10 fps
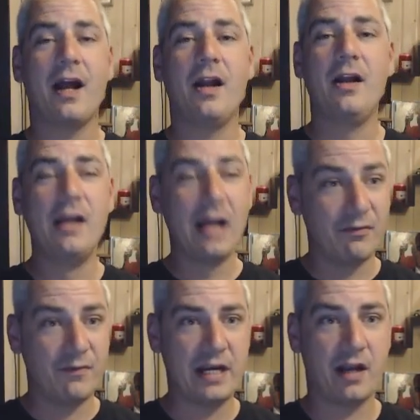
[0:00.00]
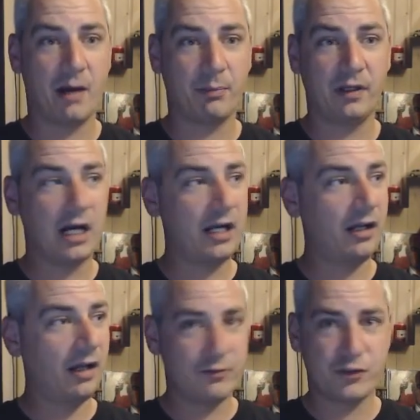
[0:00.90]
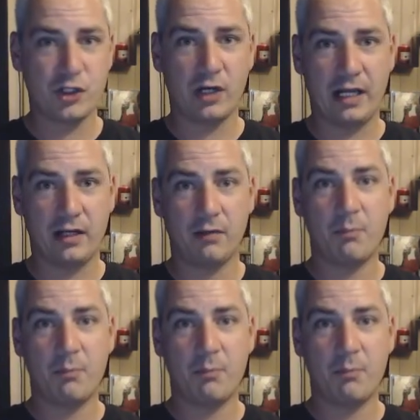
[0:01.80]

Lovely couple. I love John Glenn.